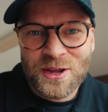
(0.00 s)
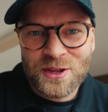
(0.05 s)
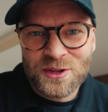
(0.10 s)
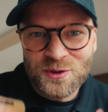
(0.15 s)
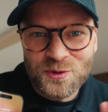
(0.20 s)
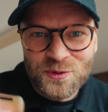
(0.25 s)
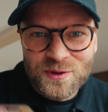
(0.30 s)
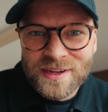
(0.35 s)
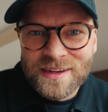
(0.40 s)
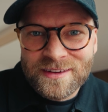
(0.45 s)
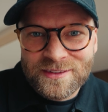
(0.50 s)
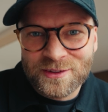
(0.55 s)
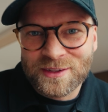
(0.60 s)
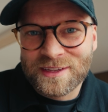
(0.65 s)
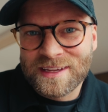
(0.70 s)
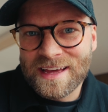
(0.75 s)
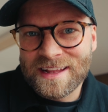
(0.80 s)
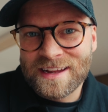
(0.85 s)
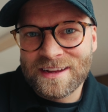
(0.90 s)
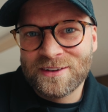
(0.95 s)
you need to
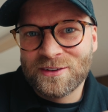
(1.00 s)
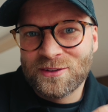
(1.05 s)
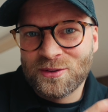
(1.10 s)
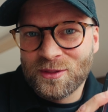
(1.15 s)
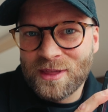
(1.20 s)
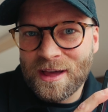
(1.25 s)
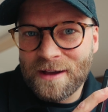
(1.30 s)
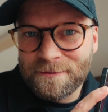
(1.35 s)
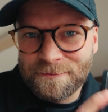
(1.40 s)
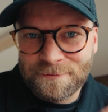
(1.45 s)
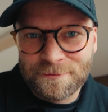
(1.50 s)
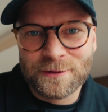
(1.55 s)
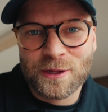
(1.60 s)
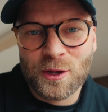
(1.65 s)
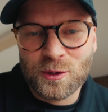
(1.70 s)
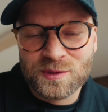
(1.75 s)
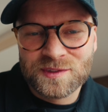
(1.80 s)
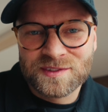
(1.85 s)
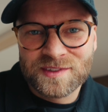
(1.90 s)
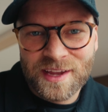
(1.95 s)
get into that
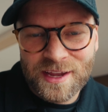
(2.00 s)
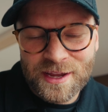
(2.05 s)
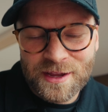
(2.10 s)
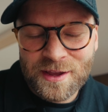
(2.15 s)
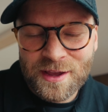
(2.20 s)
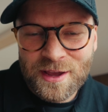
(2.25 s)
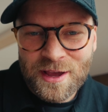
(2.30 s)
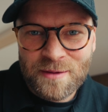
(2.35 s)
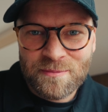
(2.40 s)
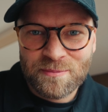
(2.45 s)
flow state.